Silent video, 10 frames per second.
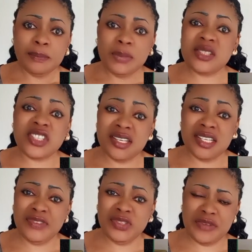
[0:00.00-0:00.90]
Please share
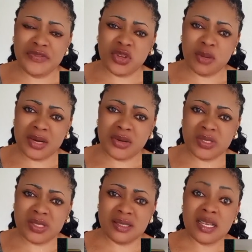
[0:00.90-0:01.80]
this video if you come
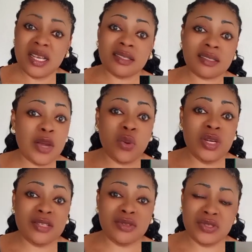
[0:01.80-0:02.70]
across it. Tag who
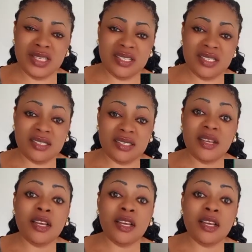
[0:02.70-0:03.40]
need to see this.